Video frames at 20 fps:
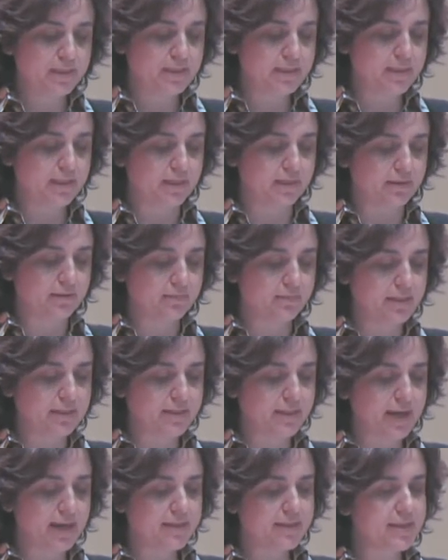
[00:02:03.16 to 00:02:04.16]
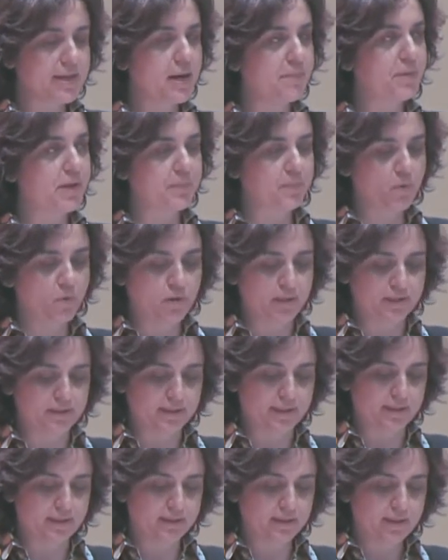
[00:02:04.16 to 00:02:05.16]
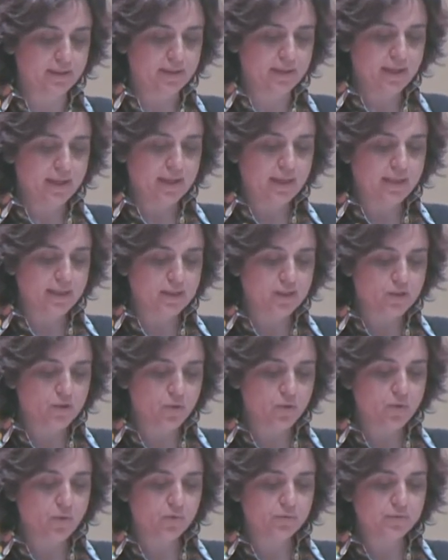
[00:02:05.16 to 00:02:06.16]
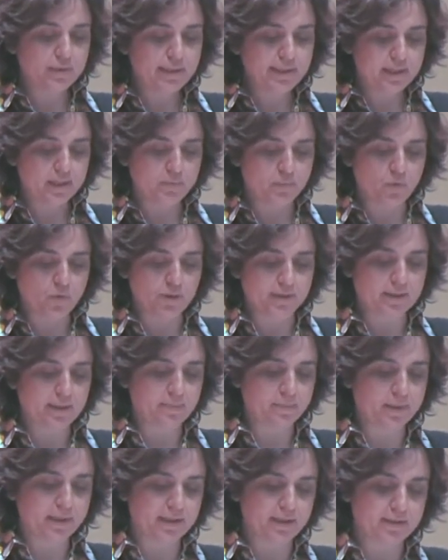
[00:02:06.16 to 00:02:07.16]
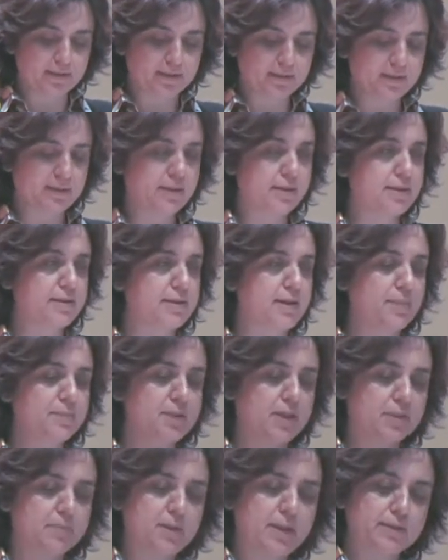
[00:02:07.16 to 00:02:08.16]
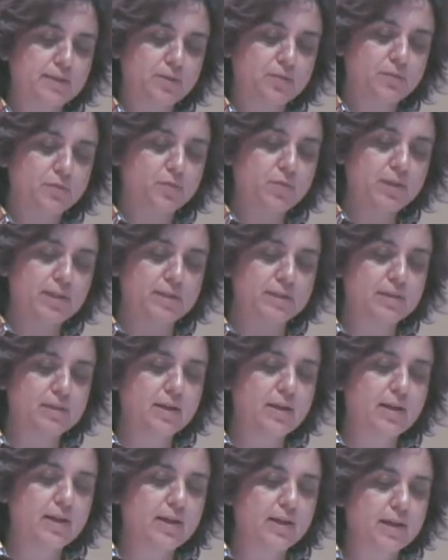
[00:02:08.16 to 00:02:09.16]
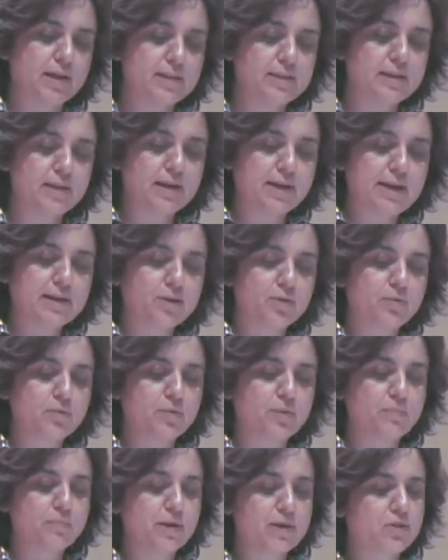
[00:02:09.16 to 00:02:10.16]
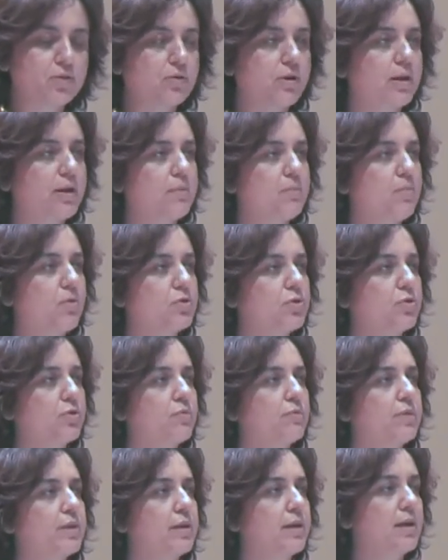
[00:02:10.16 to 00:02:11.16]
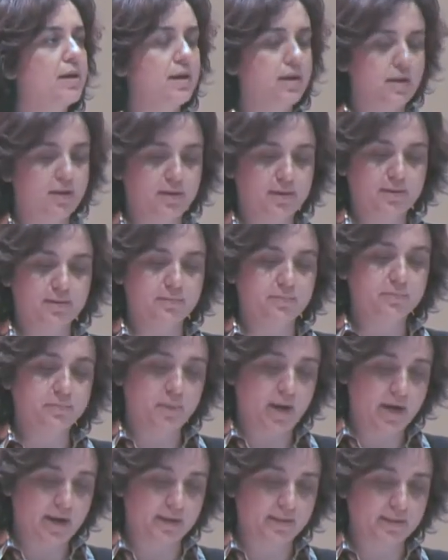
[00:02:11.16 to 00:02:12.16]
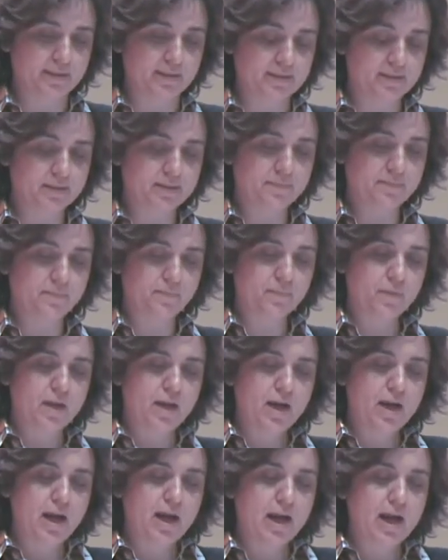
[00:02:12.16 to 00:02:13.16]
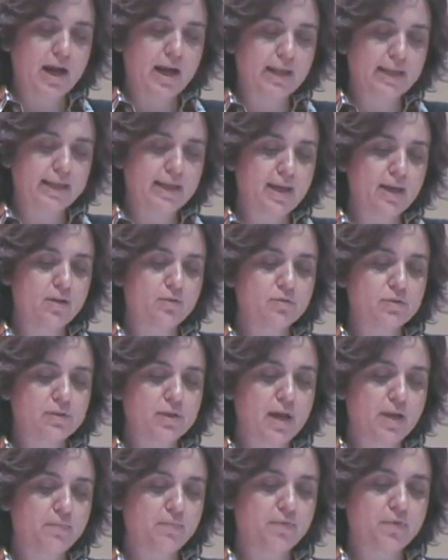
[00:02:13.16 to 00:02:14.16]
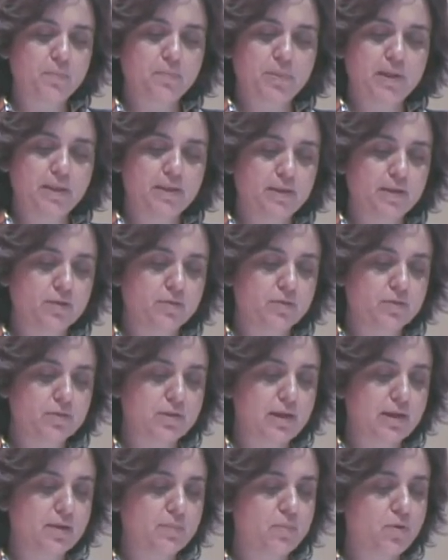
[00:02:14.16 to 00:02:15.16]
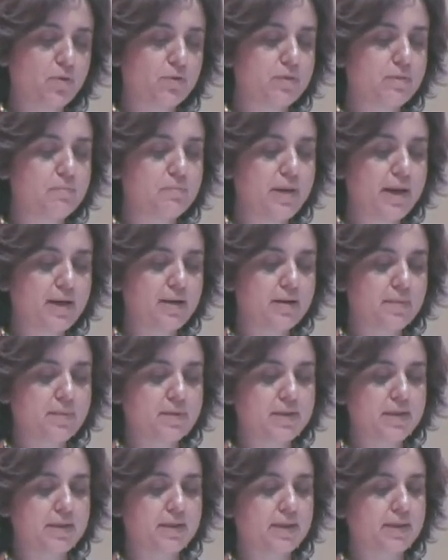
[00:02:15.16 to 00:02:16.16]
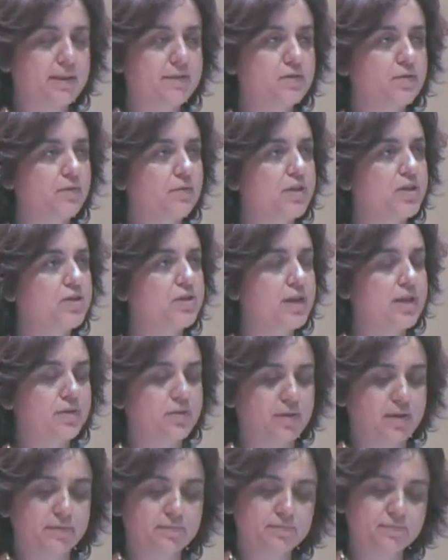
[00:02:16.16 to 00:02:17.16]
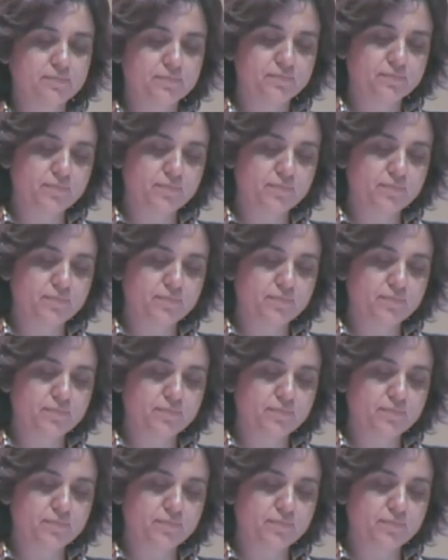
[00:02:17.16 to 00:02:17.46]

BC, besides the epic poetry, the so-called lyric poetry appears, the subject matter of which is related to the personal emotion of the uh, artist. Alcaeus, Sappho, Pindaros are among the main representatives of this genre.